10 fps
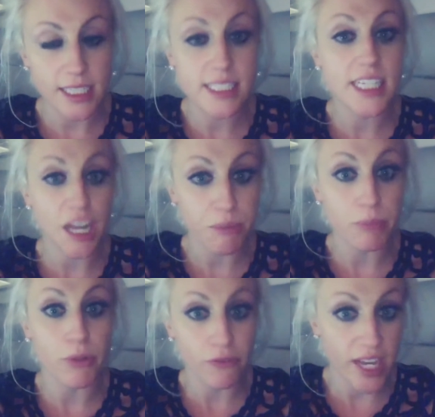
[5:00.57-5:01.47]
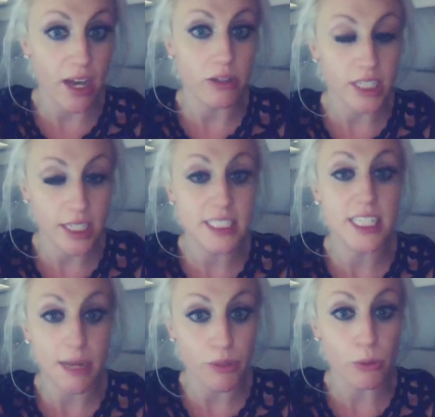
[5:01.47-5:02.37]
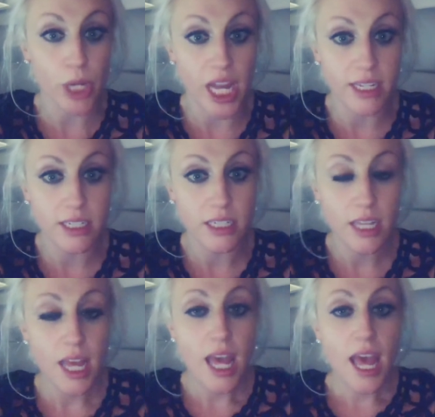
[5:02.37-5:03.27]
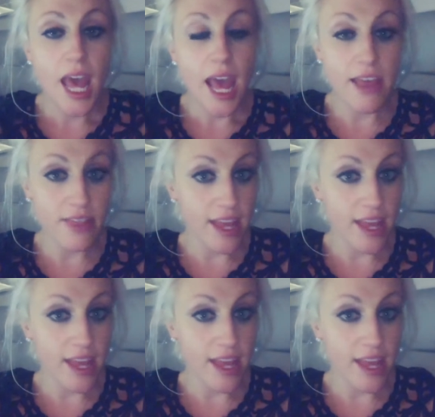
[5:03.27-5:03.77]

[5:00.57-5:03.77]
It's time to move out. It's time to run. And